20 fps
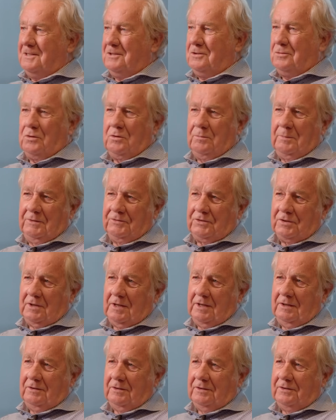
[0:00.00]
12 months
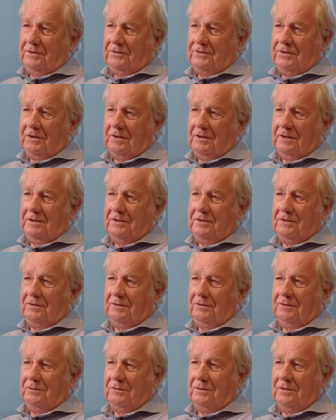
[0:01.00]
later, I decided
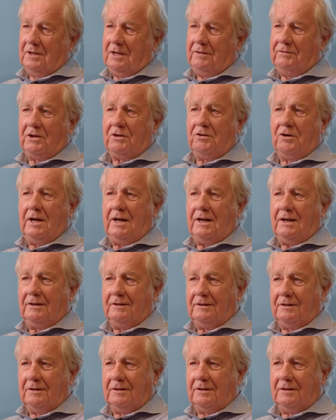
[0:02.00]
to have a crack,
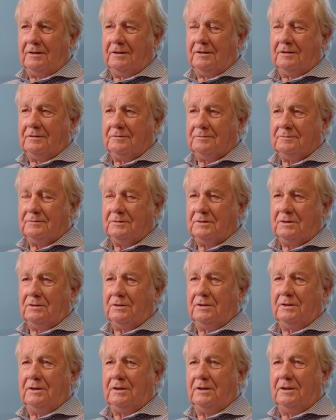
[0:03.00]
and
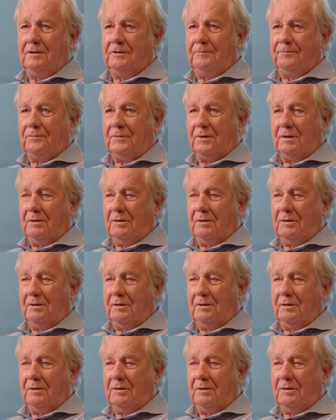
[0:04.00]
I